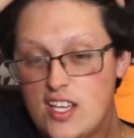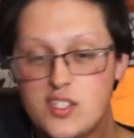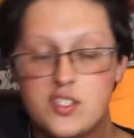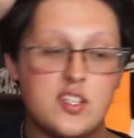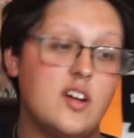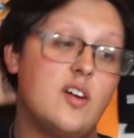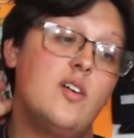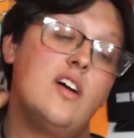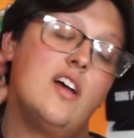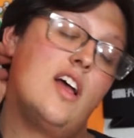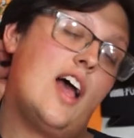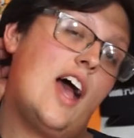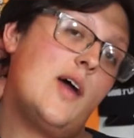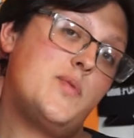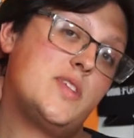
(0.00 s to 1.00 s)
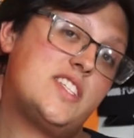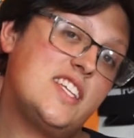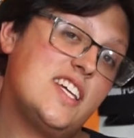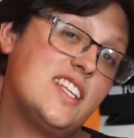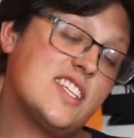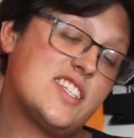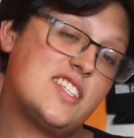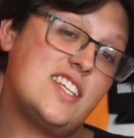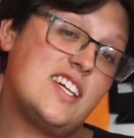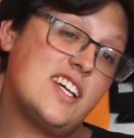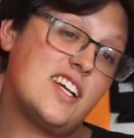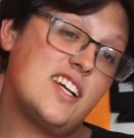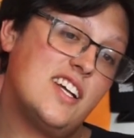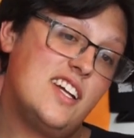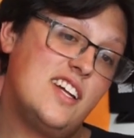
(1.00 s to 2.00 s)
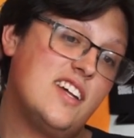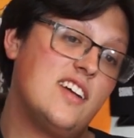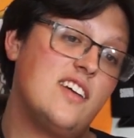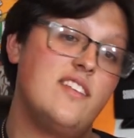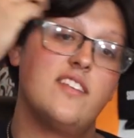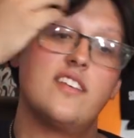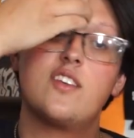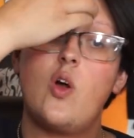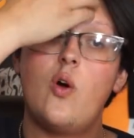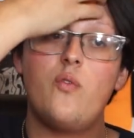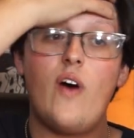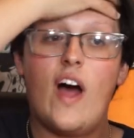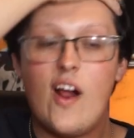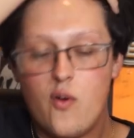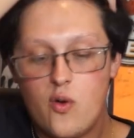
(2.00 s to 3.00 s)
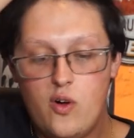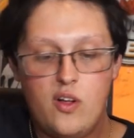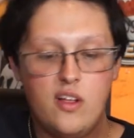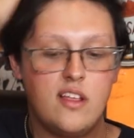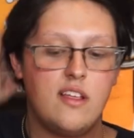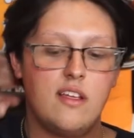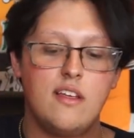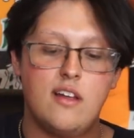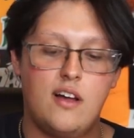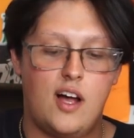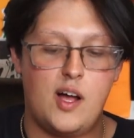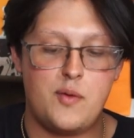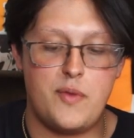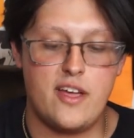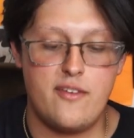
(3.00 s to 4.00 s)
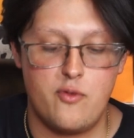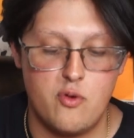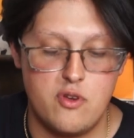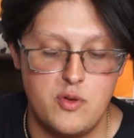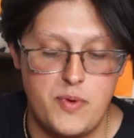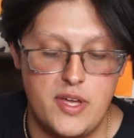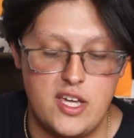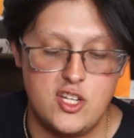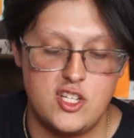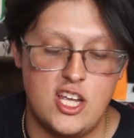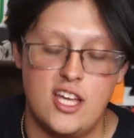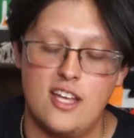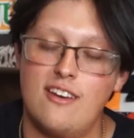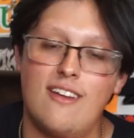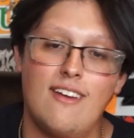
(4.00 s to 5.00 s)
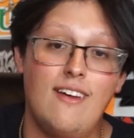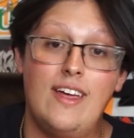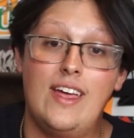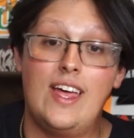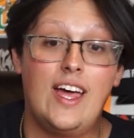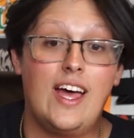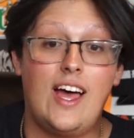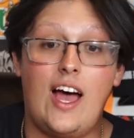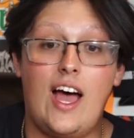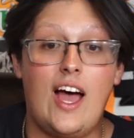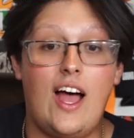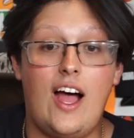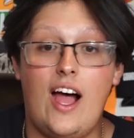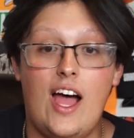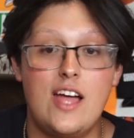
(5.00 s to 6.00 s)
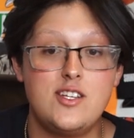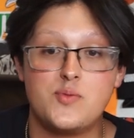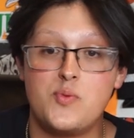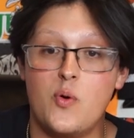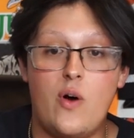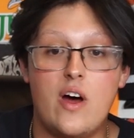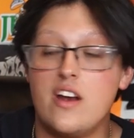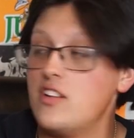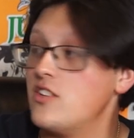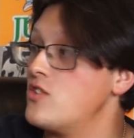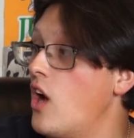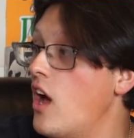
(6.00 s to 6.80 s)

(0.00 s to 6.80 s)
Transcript: So, I've been seeing this thing go viral on my For You page, and I've just been wanting to